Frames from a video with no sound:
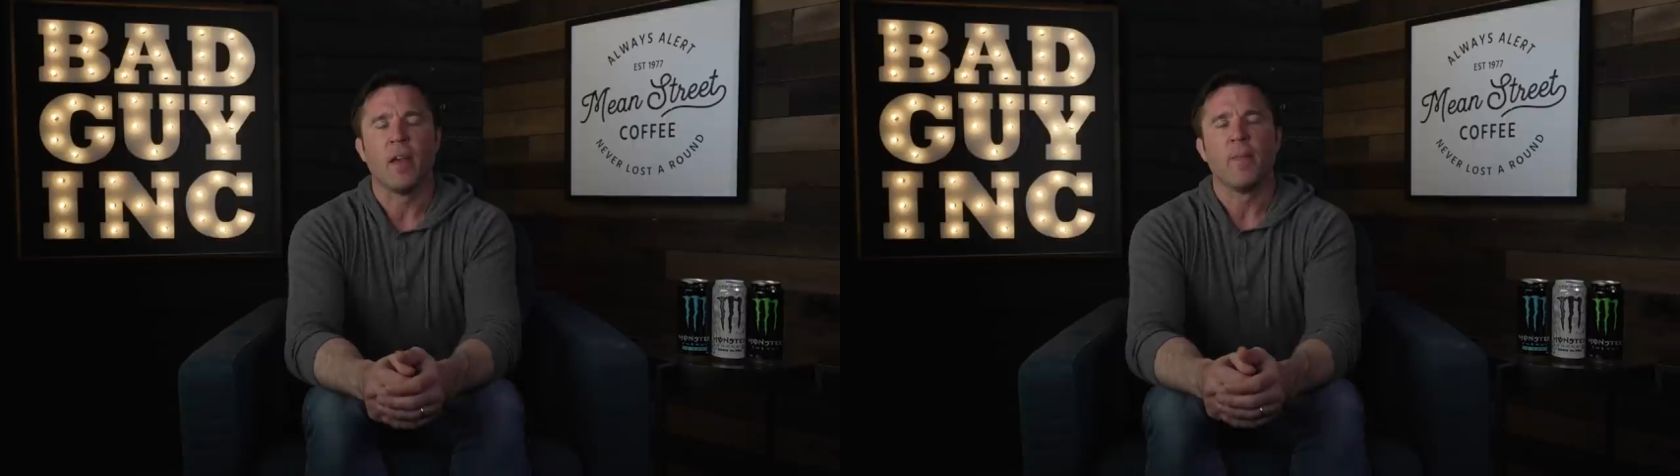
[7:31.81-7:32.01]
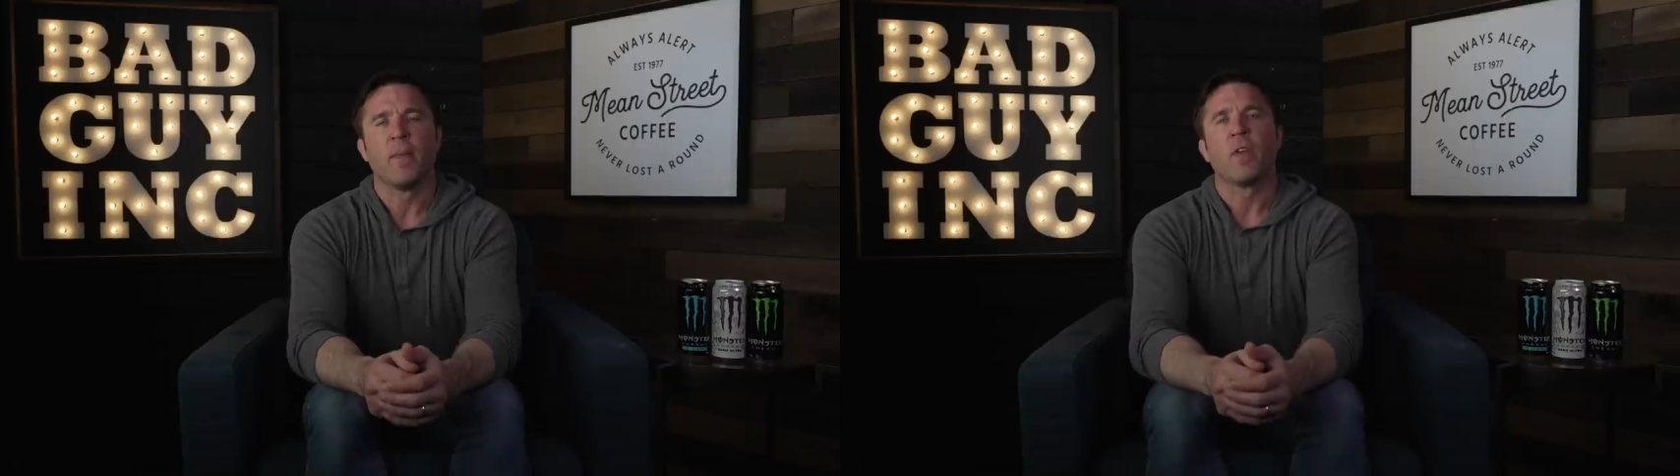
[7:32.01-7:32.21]

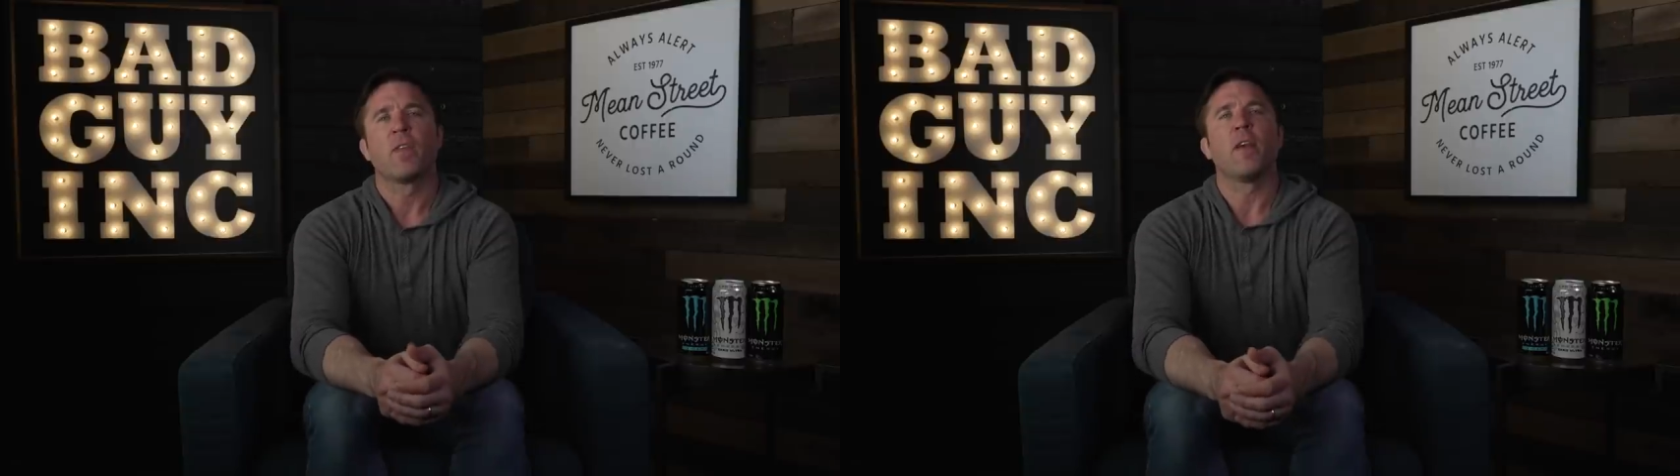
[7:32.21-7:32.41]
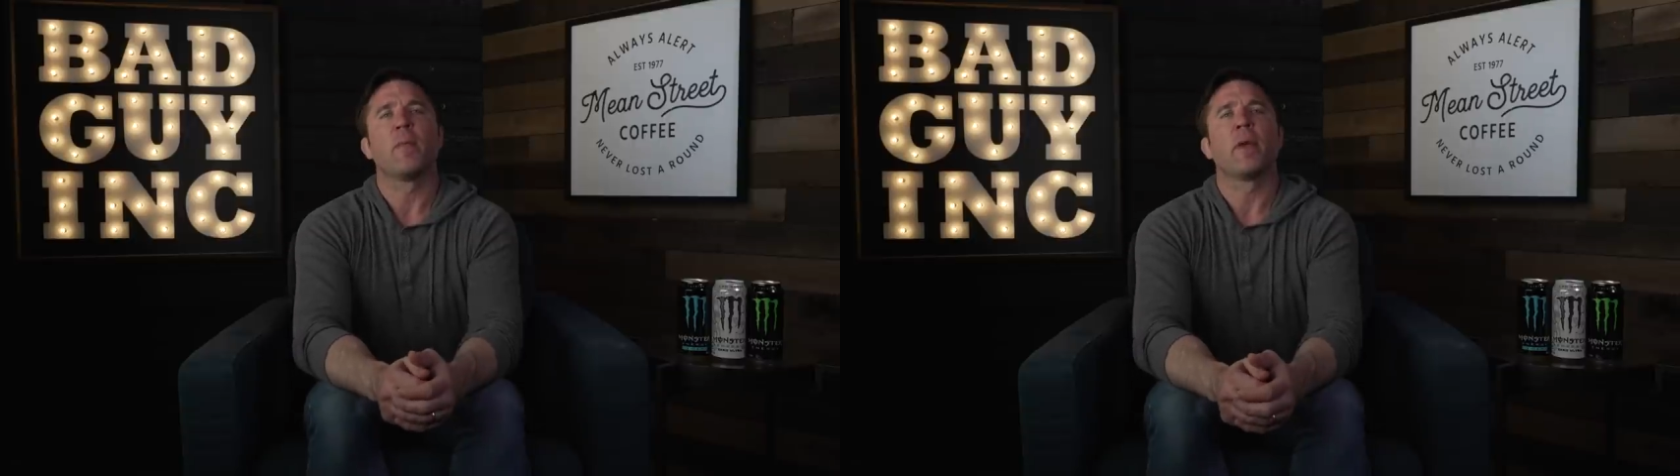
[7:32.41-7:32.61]
He
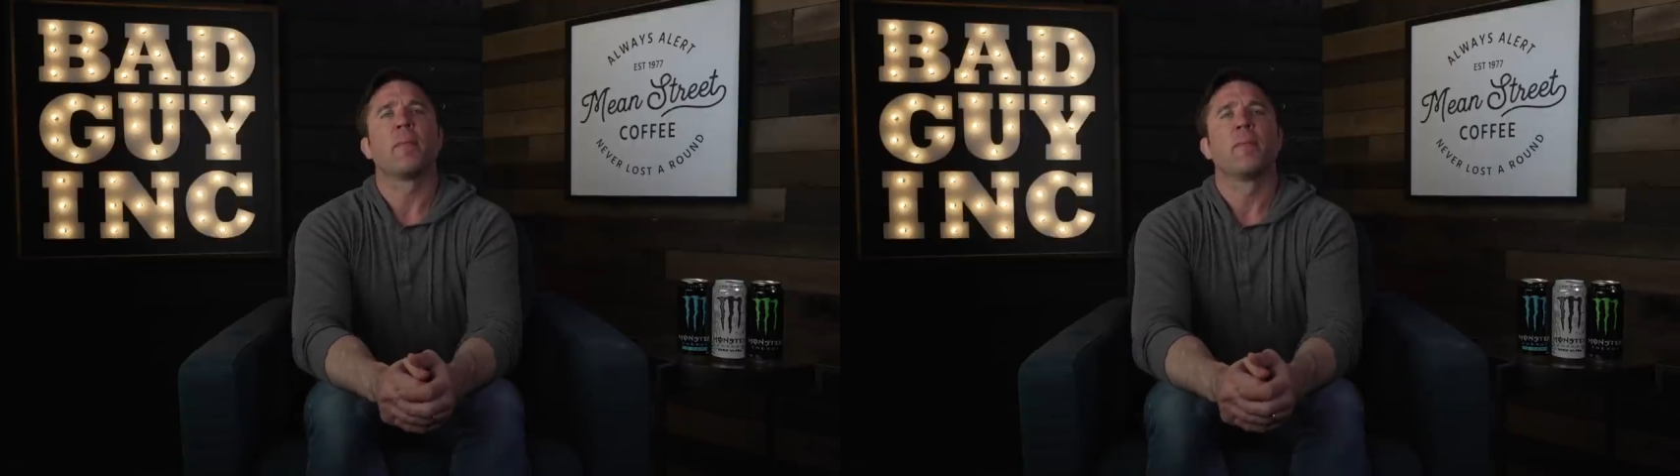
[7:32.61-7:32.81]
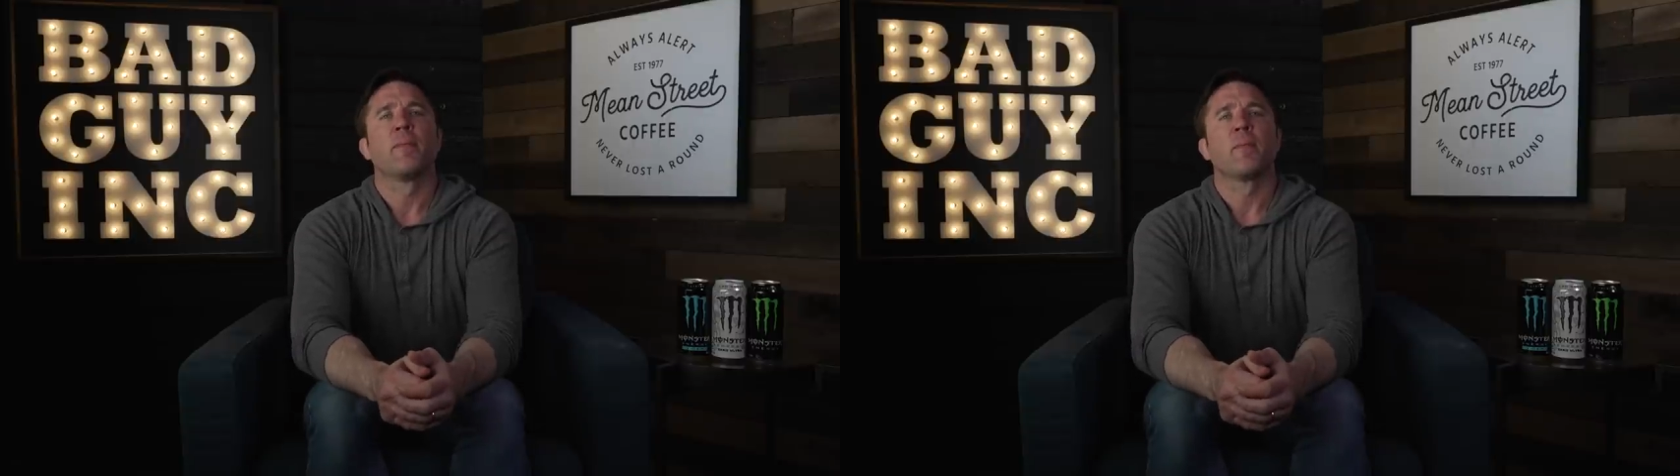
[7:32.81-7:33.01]
said to
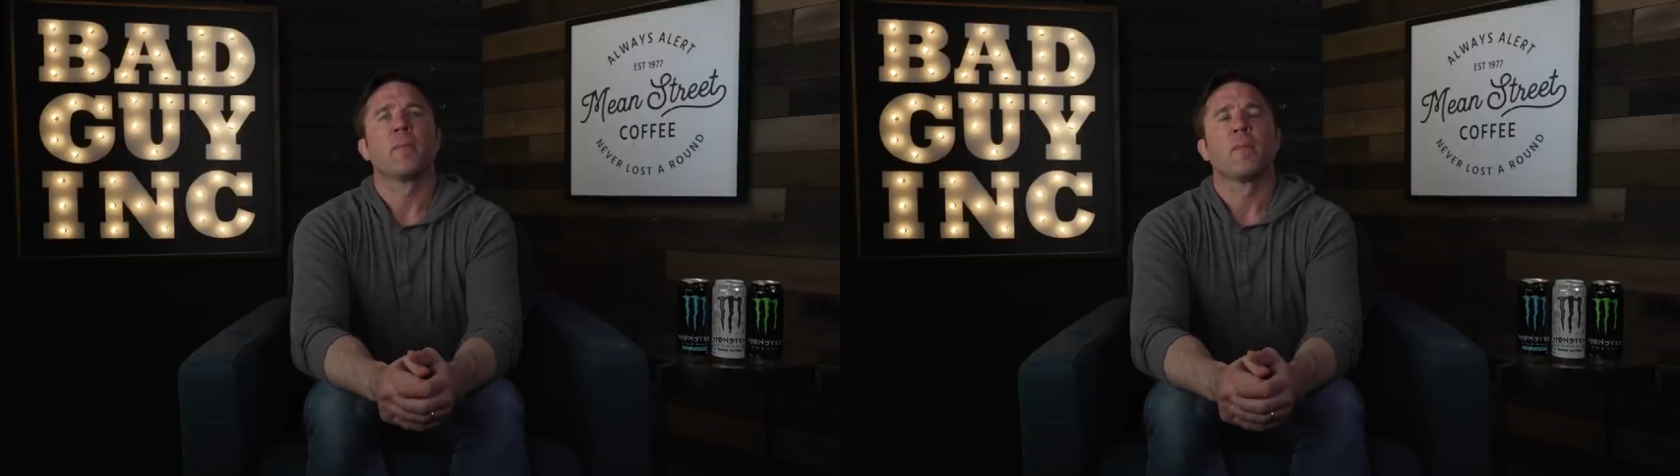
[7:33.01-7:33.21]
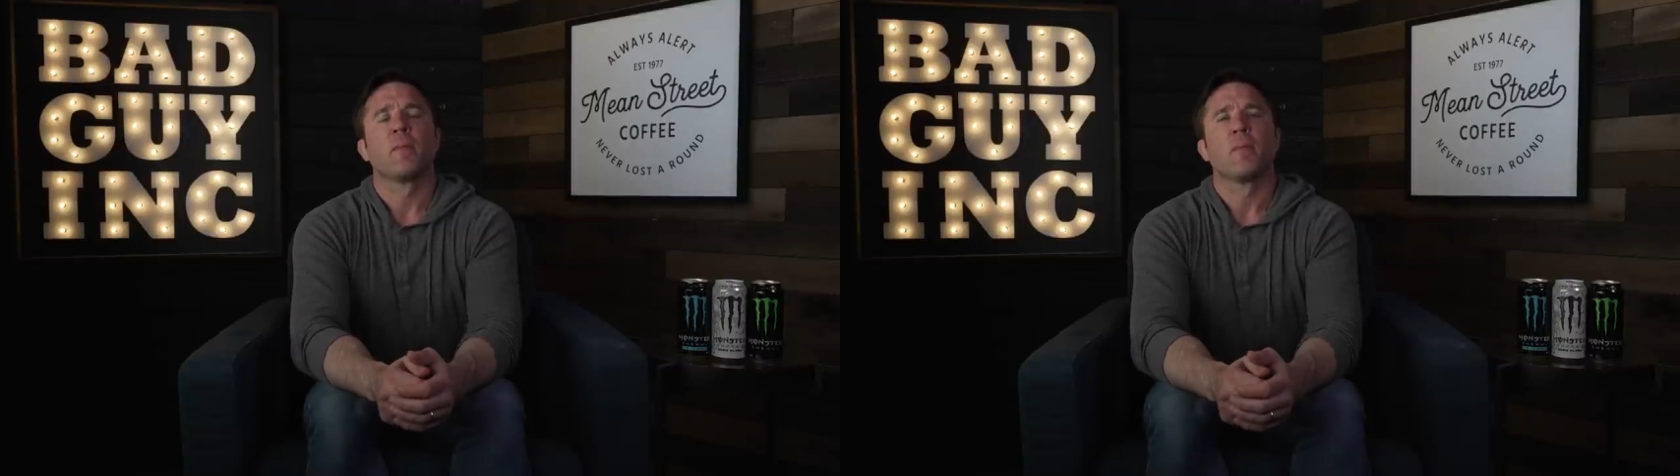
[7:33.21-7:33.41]
me,
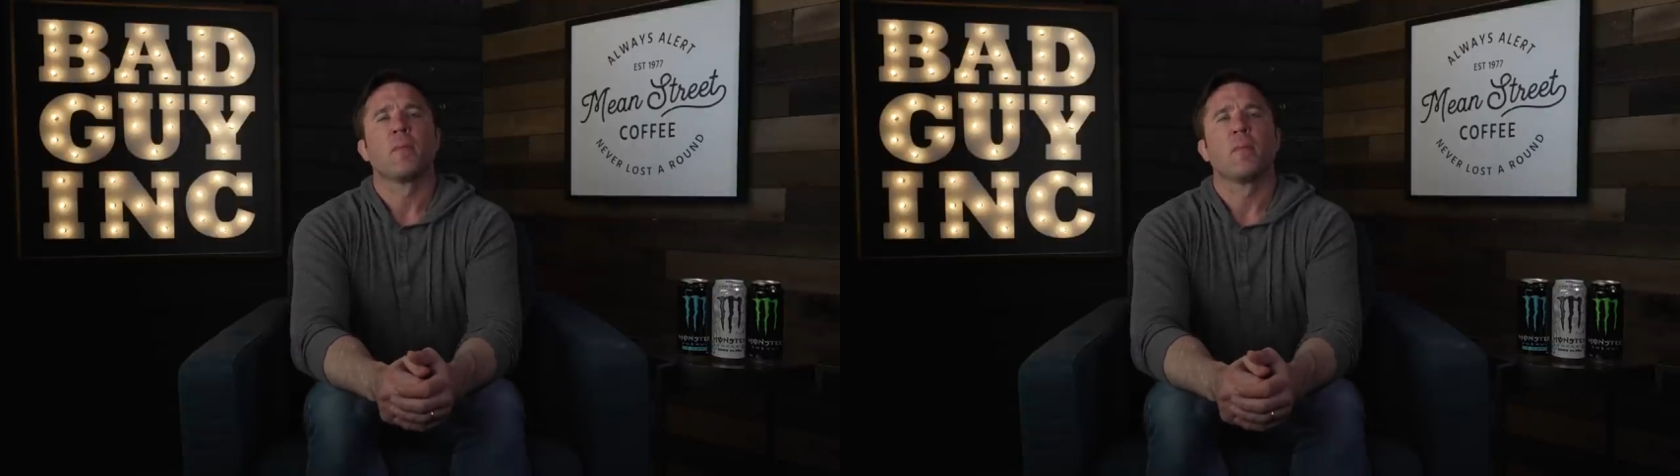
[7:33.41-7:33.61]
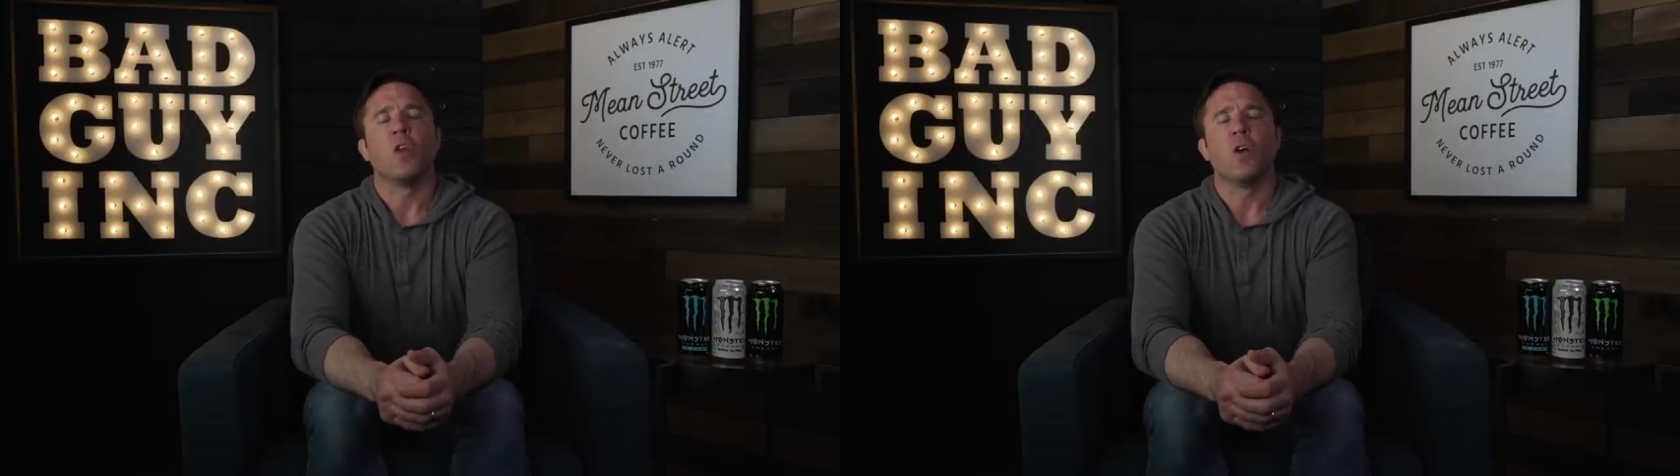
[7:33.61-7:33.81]

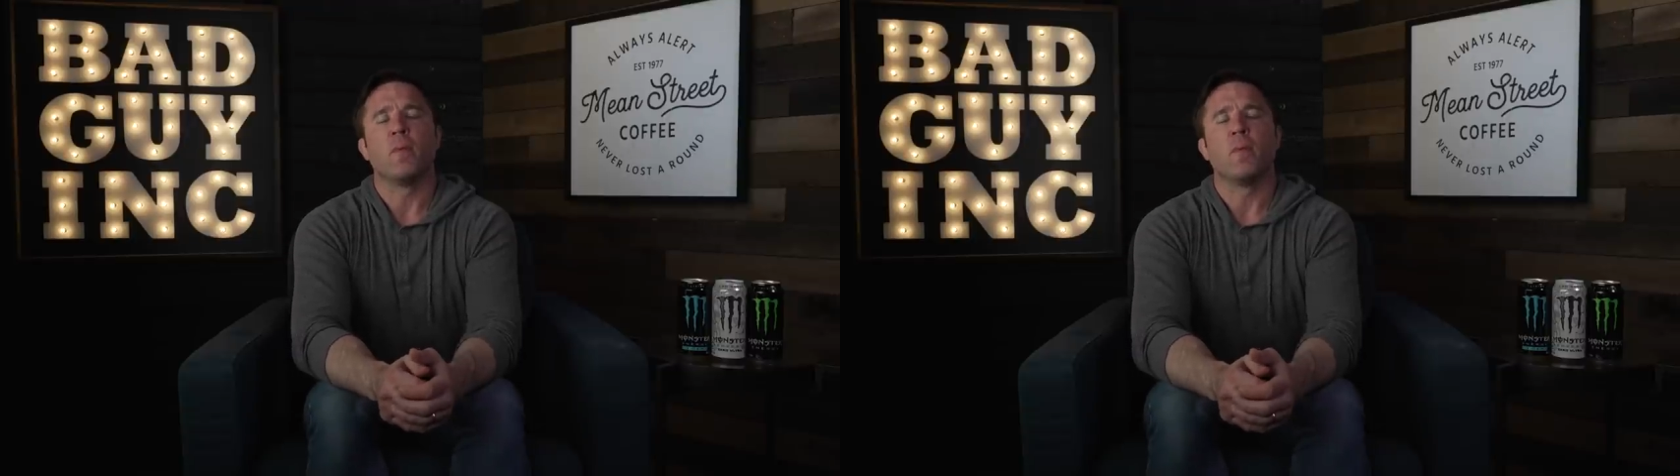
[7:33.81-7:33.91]
you